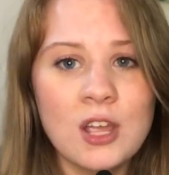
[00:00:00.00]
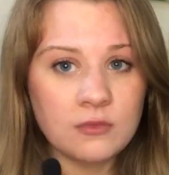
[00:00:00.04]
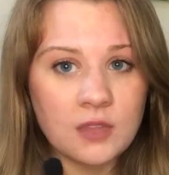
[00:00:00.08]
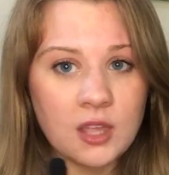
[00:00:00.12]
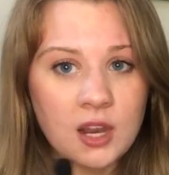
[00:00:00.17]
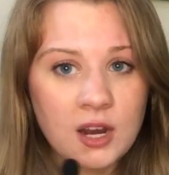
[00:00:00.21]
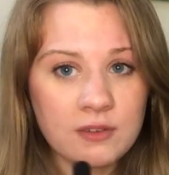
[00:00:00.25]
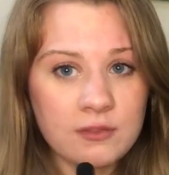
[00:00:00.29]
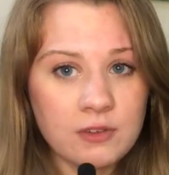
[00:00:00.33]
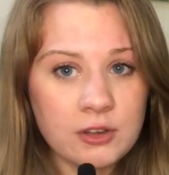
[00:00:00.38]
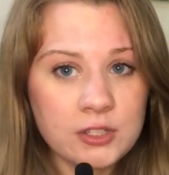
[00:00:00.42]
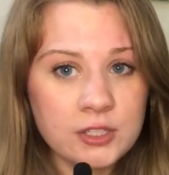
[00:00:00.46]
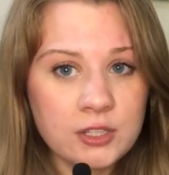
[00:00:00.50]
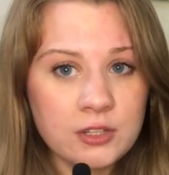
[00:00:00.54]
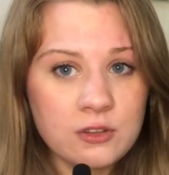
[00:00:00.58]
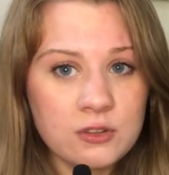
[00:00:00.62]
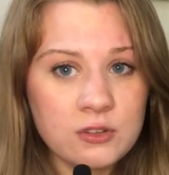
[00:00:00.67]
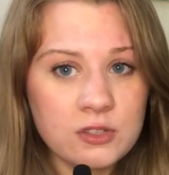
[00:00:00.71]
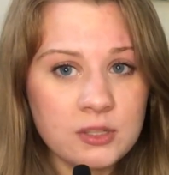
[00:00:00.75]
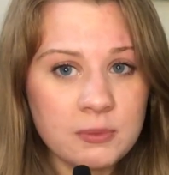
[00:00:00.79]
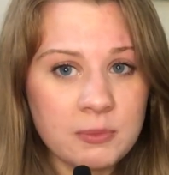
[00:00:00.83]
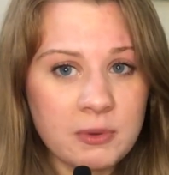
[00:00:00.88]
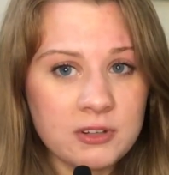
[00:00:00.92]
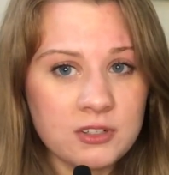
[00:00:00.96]
And I've also
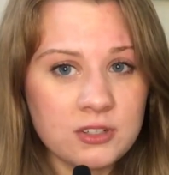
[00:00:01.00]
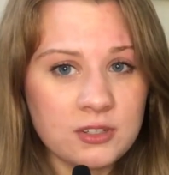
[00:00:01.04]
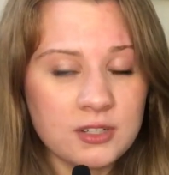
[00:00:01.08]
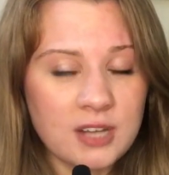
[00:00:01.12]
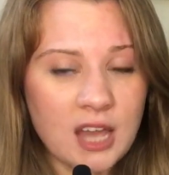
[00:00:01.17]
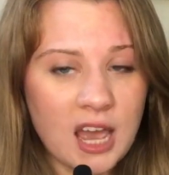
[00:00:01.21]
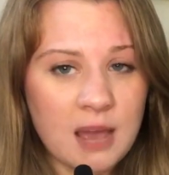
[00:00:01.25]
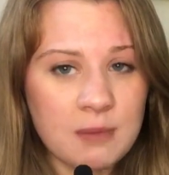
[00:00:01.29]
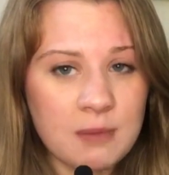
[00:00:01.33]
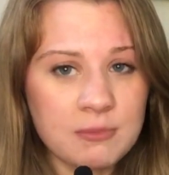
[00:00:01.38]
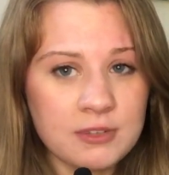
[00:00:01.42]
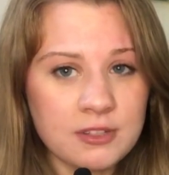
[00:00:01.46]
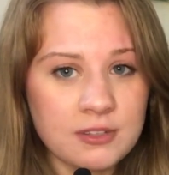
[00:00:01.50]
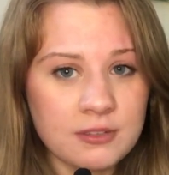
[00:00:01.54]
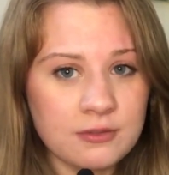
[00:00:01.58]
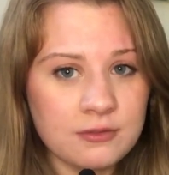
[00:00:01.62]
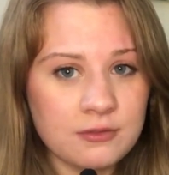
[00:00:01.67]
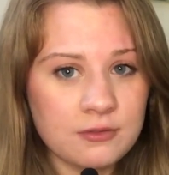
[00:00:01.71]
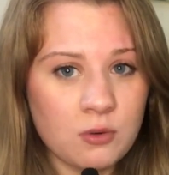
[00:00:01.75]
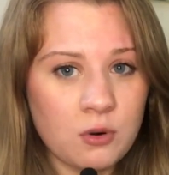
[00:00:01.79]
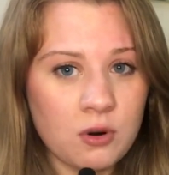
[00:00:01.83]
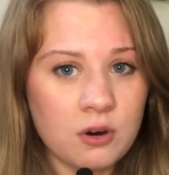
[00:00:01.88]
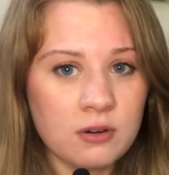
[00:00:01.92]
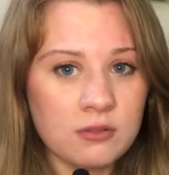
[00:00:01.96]
used a bunch of tabs
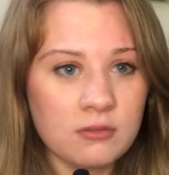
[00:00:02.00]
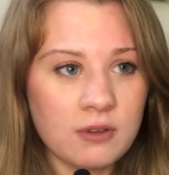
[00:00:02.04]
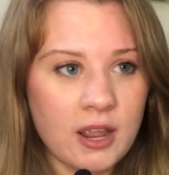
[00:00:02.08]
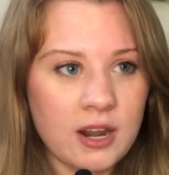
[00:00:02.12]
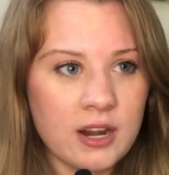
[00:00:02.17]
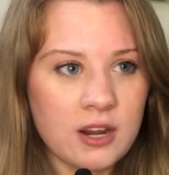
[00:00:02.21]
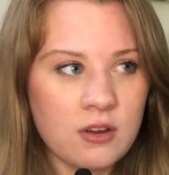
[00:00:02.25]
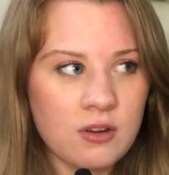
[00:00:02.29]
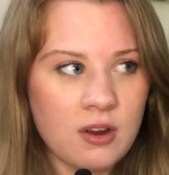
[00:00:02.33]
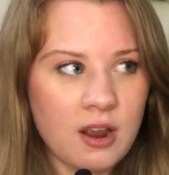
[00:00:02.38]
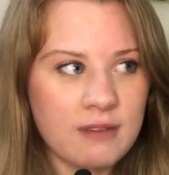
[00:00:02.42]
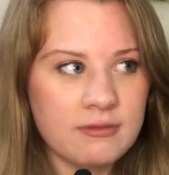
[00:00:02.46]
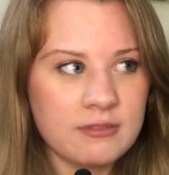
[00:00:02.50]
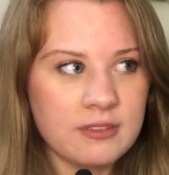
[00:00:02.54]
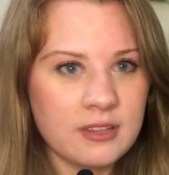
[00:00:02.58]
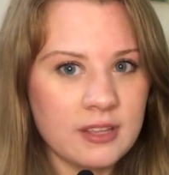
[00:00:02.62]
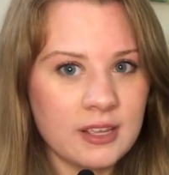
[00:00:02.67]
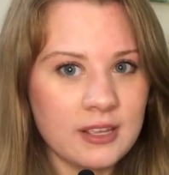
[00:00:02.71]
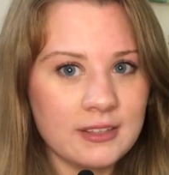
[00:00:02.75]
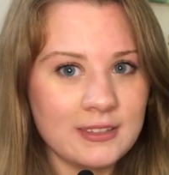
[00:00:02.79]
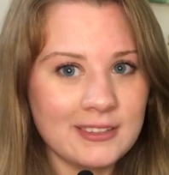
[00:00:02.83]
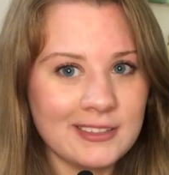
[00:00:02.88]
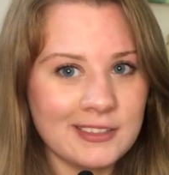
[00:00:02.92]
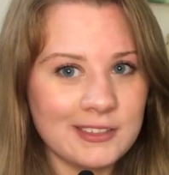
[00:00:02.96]
for writing craft
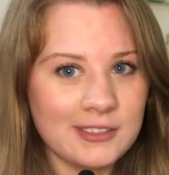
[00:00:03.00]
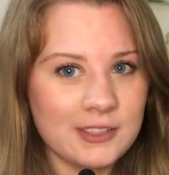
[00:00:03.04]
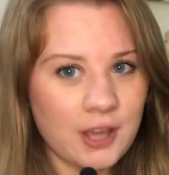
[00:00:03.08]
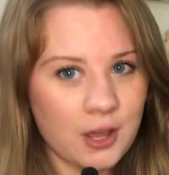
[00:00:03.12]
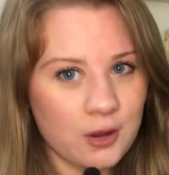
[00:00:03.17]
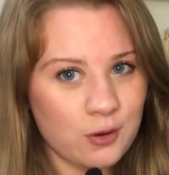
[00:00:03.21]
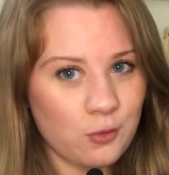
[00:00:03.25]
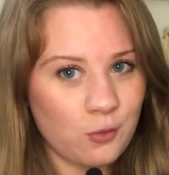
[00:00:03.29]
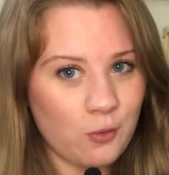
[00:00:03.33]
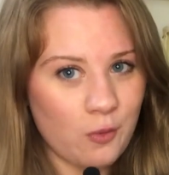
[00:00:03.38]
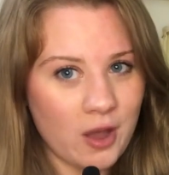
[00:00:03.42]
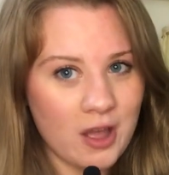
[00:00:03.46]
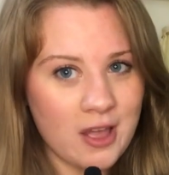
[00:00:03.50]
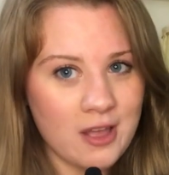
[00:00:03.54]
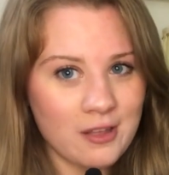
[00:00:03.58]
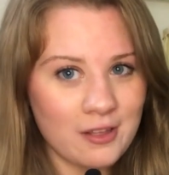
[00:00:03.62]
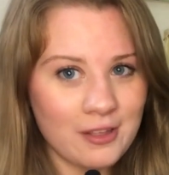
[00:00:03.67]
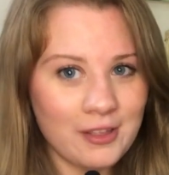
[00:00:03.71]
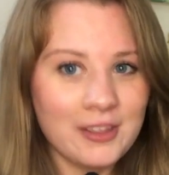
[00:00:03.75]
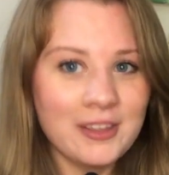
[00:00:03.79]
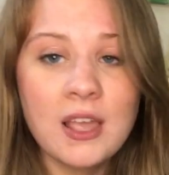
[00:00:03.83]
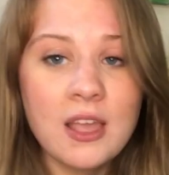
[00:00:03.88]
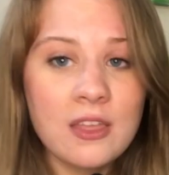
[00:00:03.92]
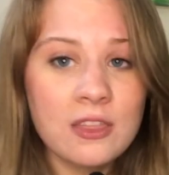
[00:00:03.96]
things done
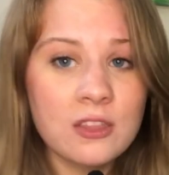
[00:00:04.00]
well.